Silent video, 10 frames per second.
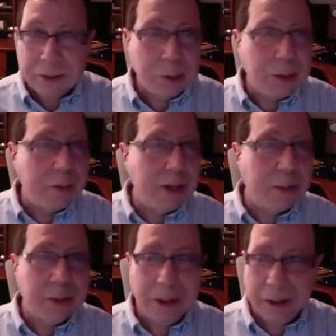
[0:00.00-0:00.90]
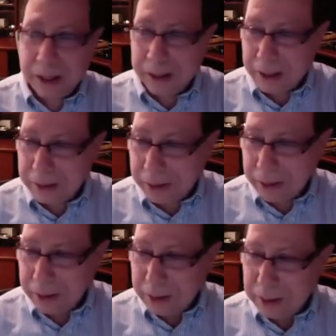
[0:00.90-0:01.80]
Should be able to hear me. Okay, yes.
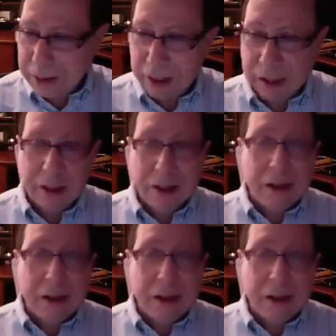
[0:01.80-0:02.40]
Good.